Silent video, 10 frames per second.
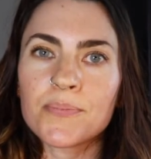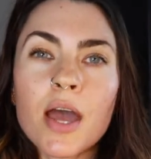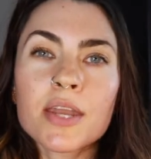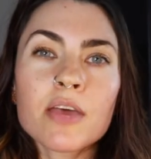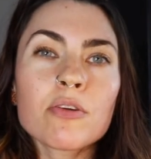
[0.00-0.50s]

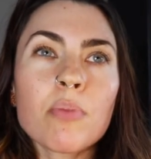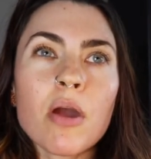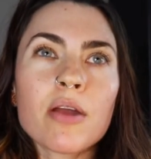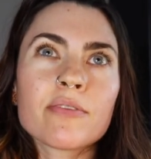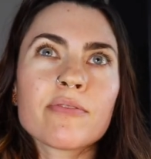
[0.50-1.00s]
Another
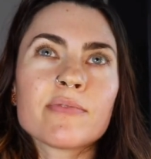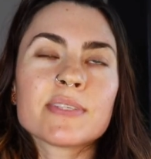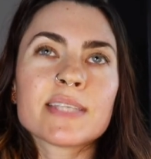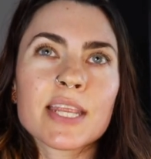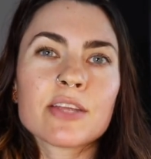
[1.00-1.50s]
part of
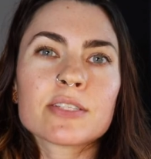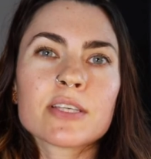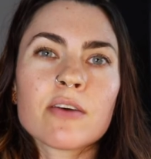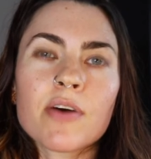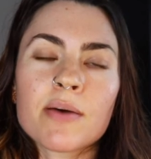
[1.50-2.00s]
setting
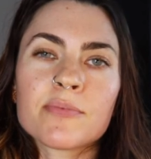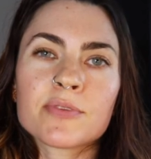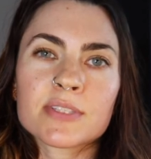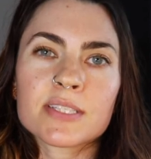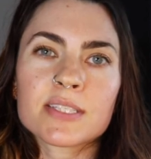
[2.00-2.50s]
yourself up
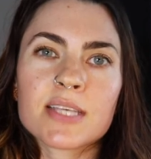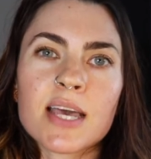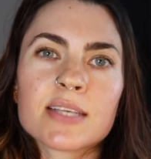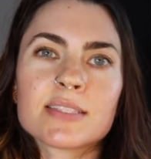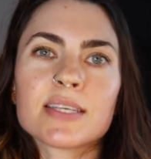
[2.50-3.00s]
for
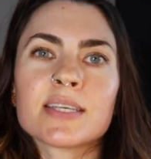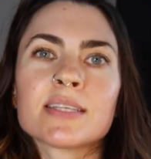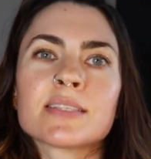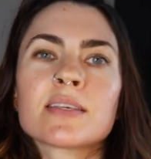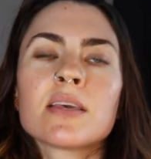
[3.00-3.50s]
success
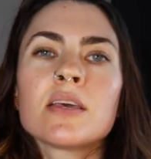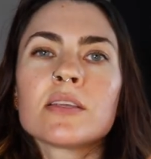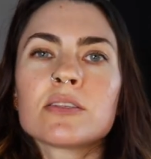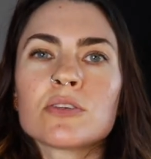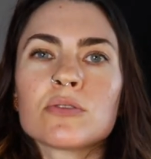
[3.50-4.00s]
is
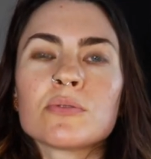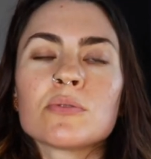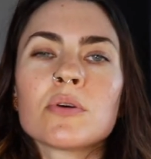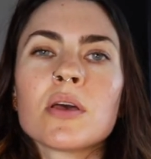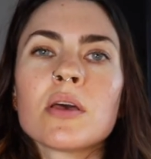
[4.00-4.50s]
to